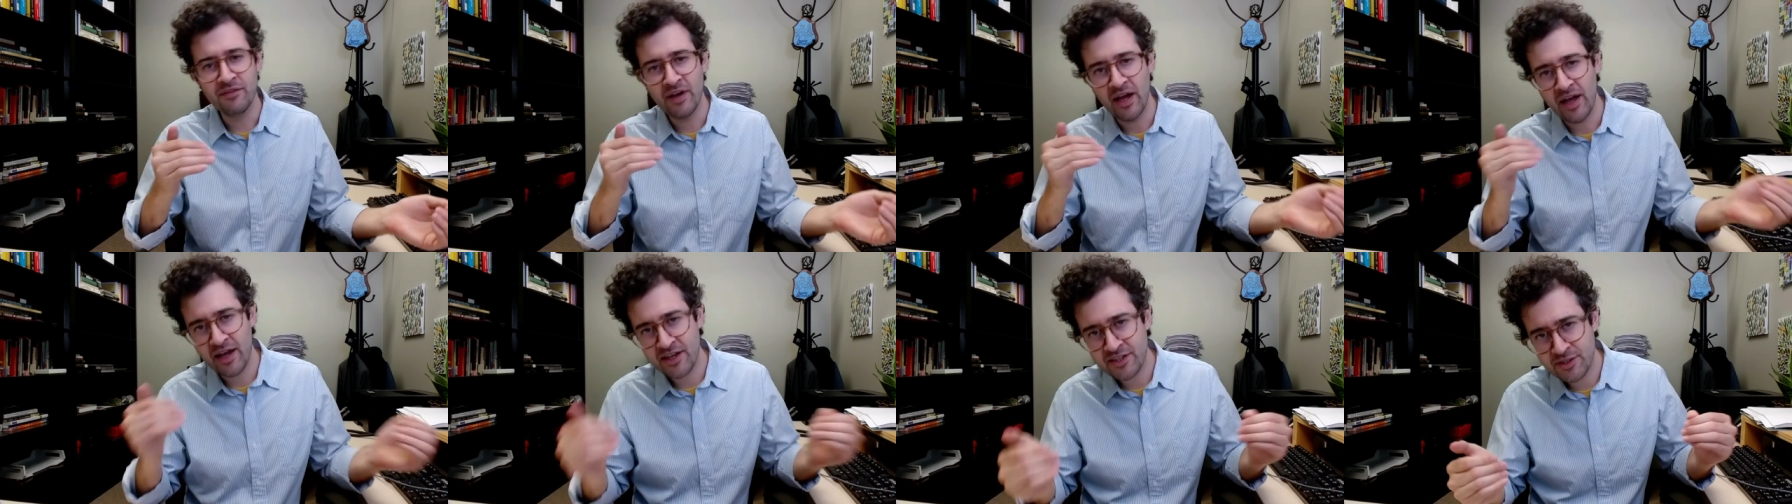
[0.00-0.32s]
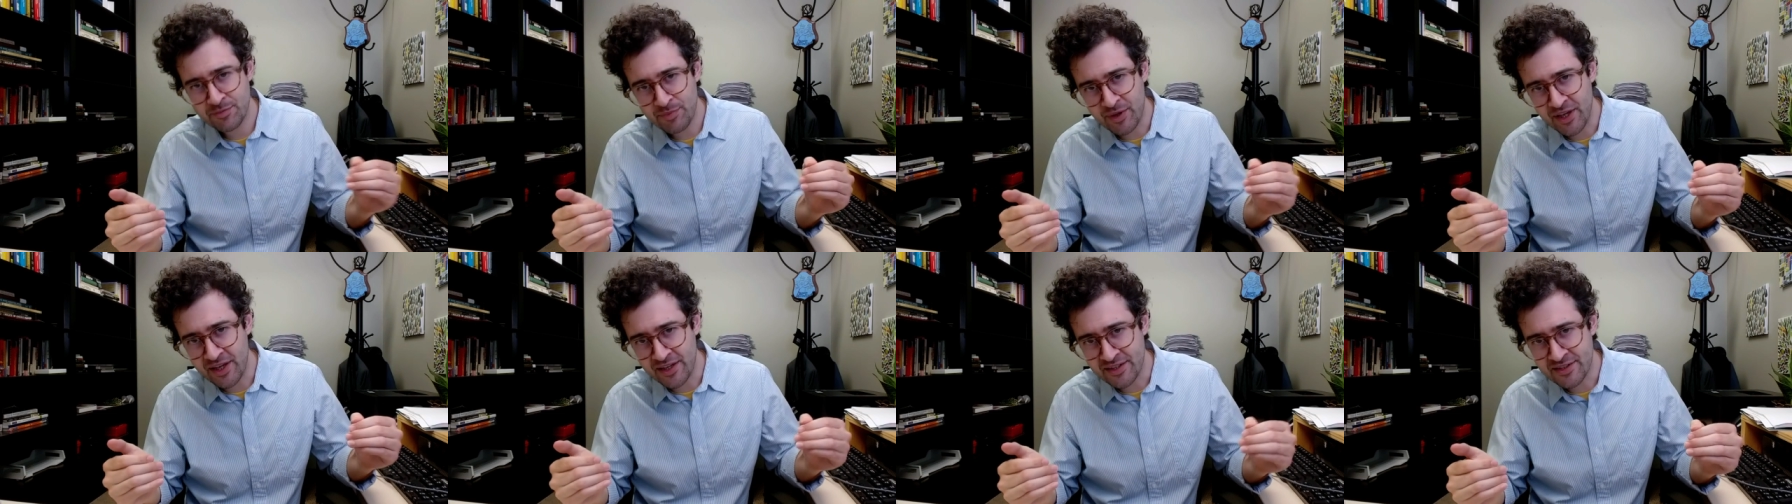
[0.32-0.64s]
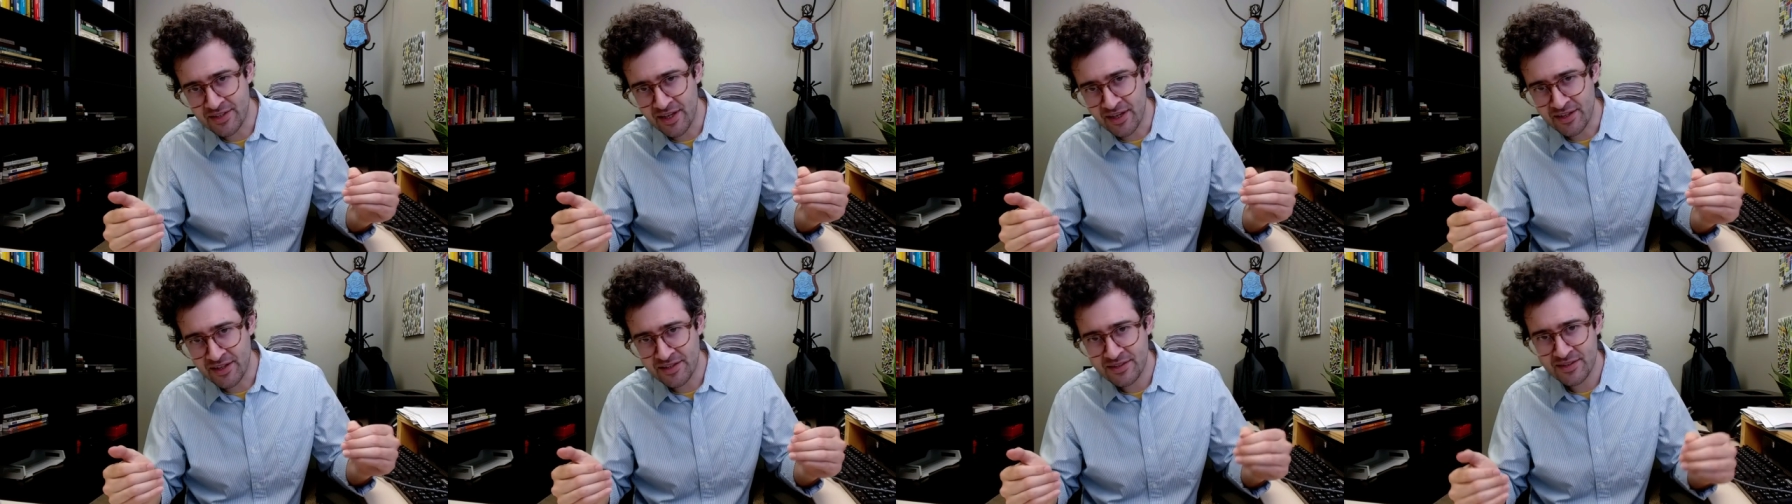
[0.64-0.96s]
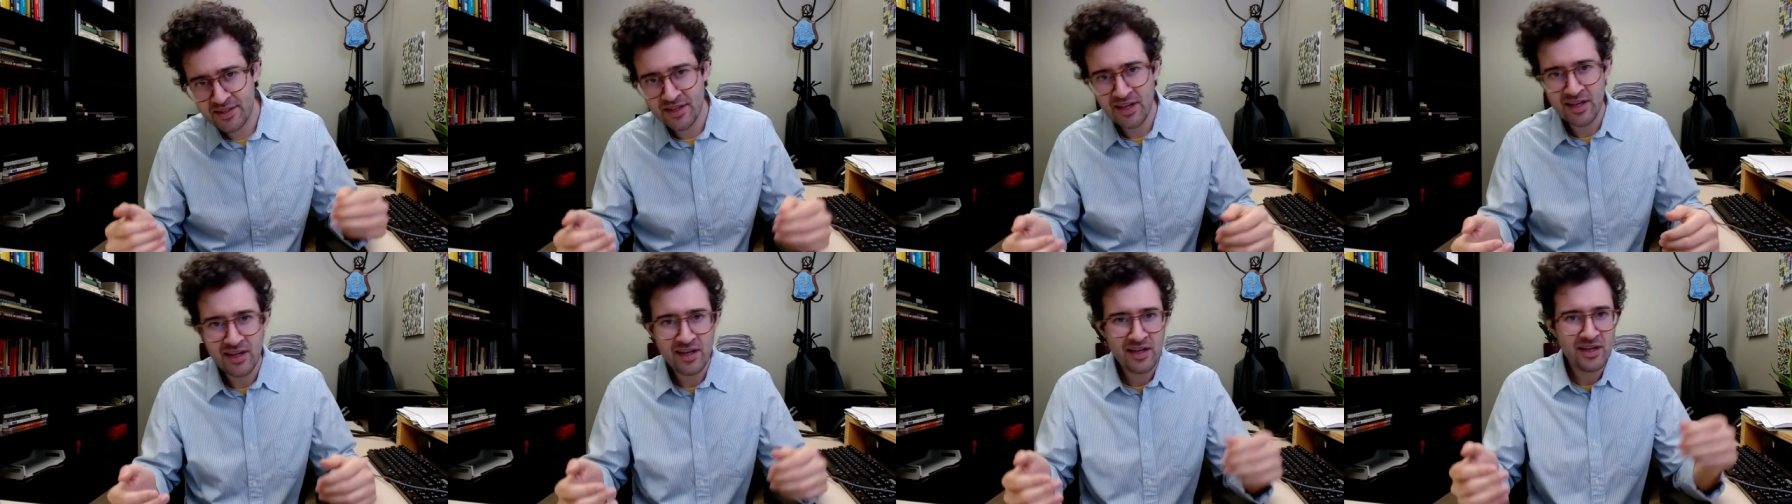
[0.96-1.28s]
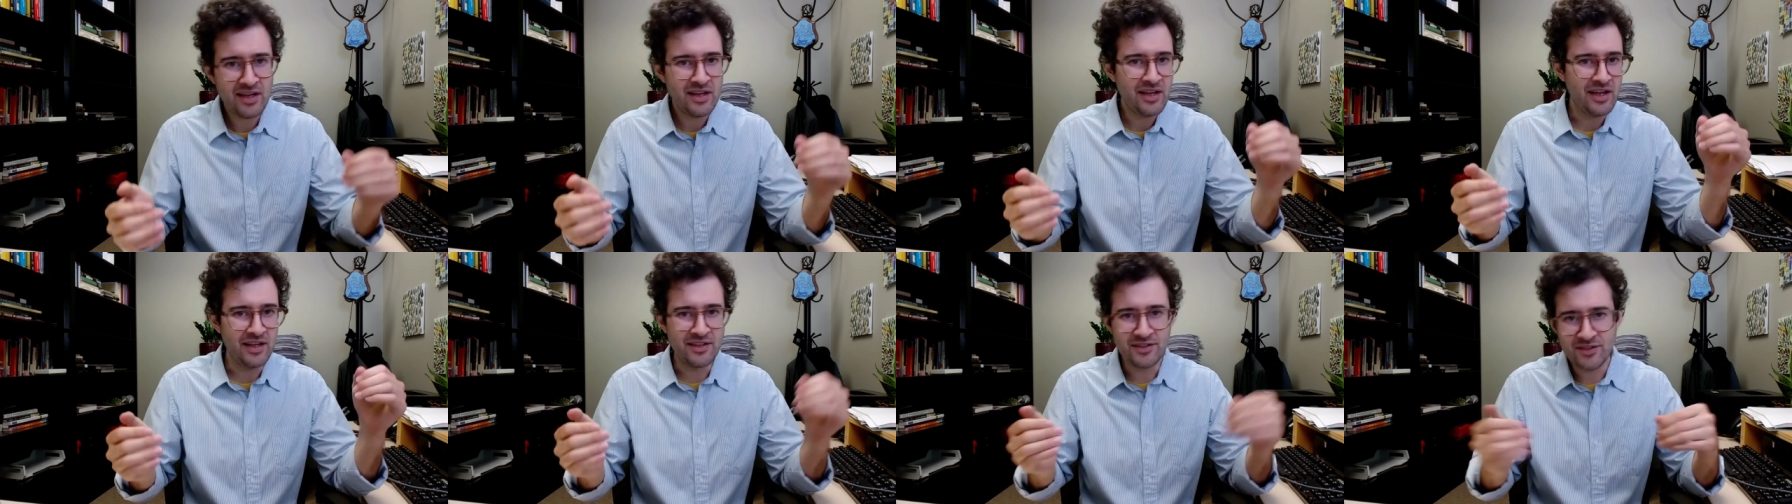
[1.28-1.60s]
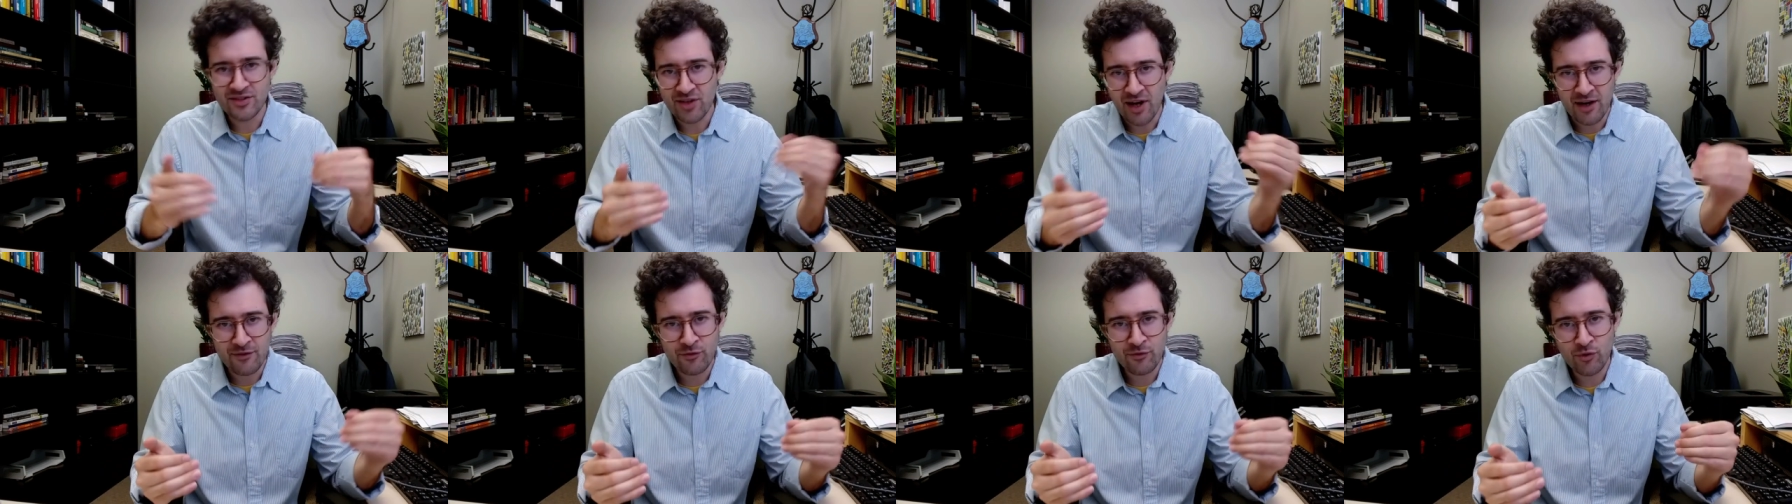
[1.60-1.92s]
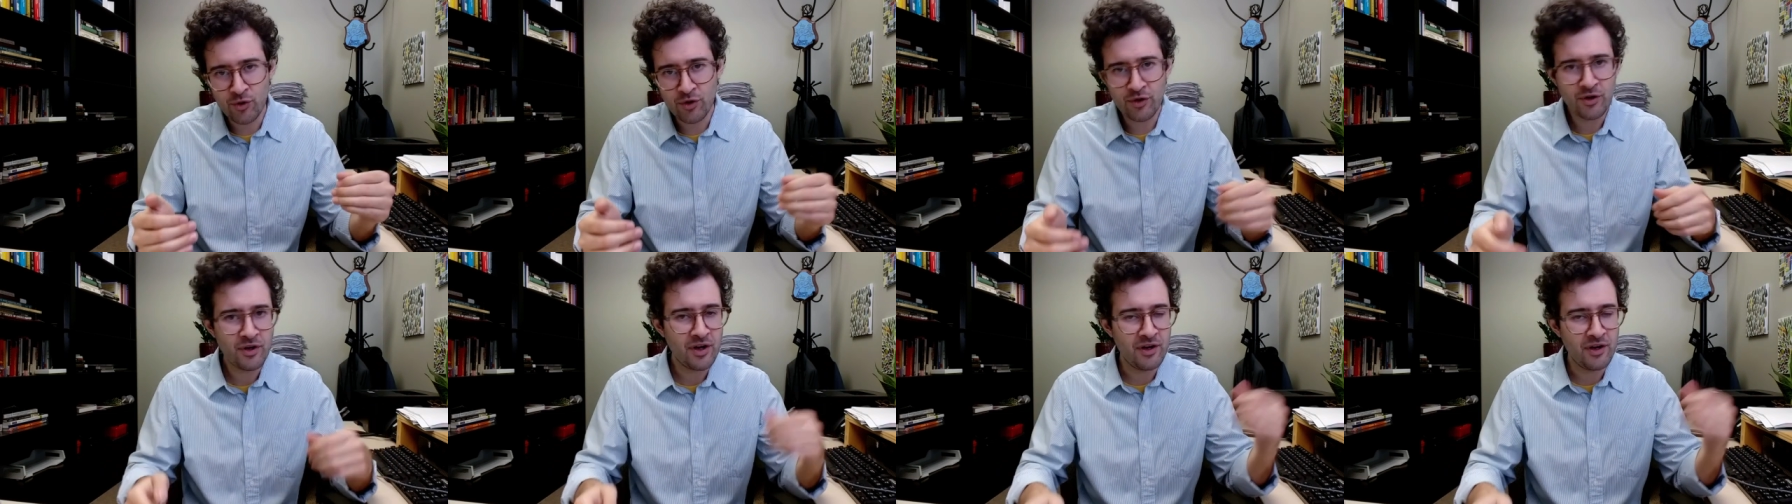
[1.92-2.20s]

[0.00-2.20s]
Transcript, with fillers: of SPSS and software